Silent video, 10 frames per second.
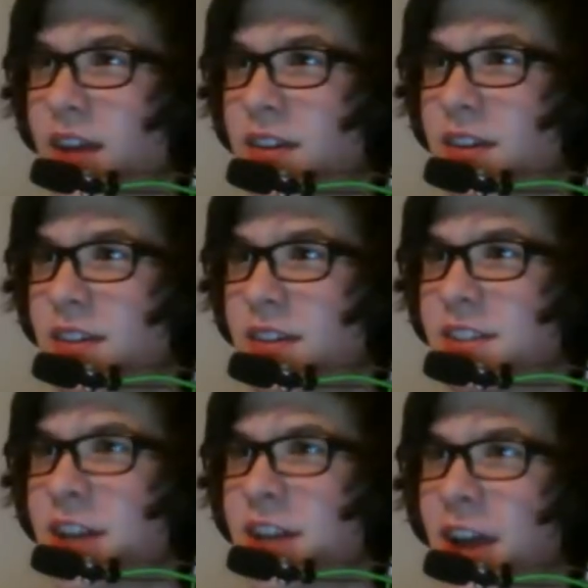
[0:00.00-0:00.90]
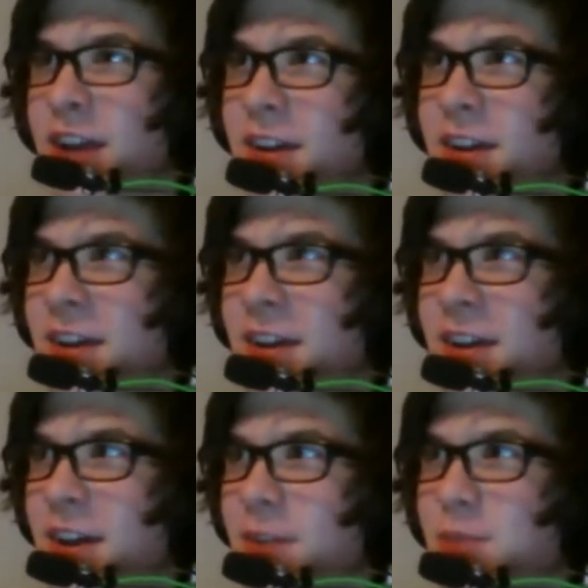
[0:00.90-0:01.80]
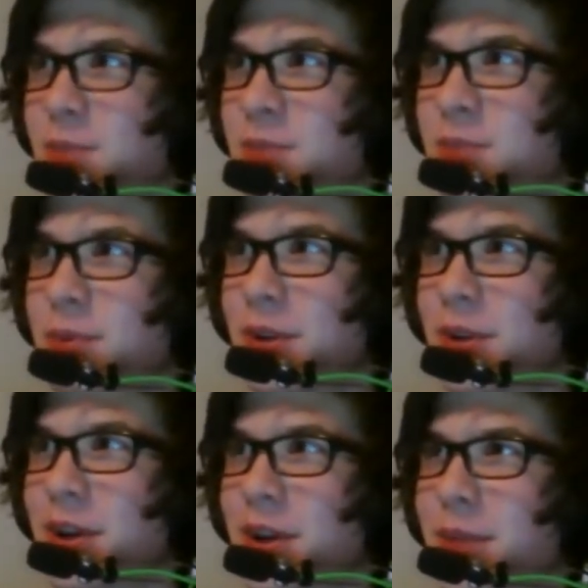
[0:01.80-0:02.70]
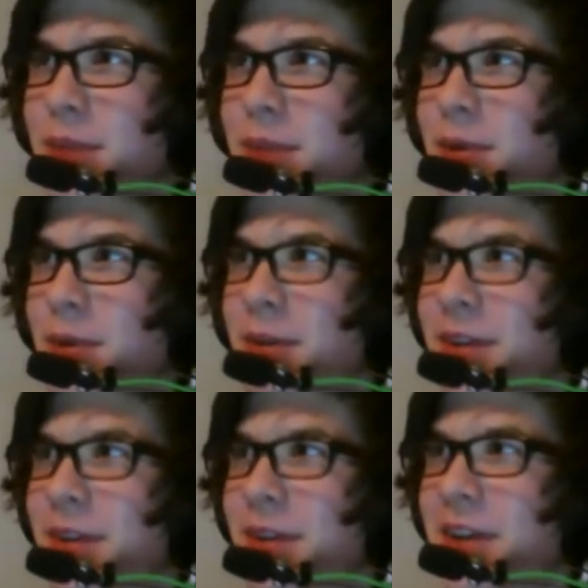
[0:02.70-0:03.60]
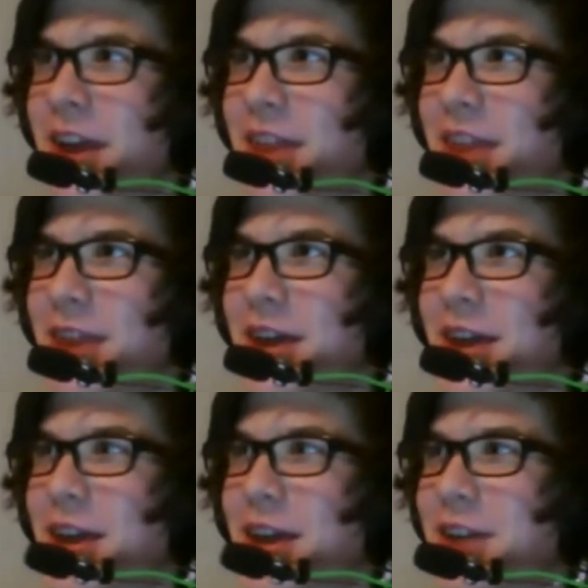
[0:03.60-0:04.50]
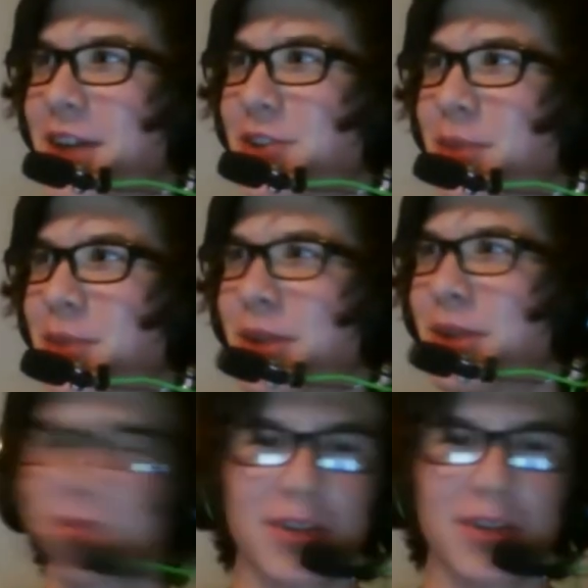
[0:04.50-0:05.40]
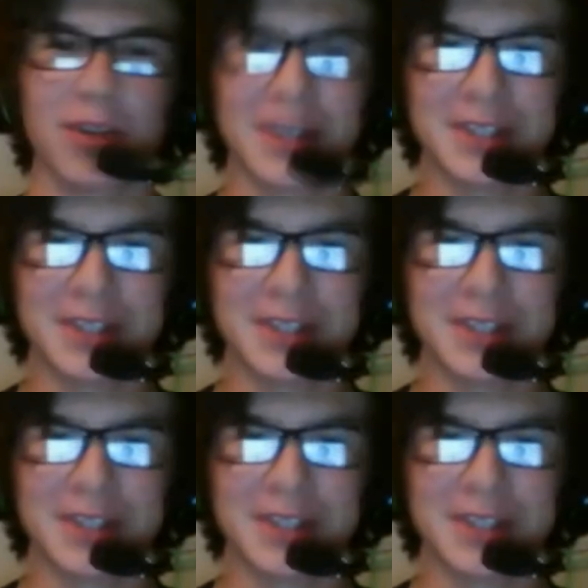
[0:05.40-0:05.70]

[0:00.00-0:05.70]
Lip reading: today I was supposed to be working on a paper, and then I started playing Rogue Legacy.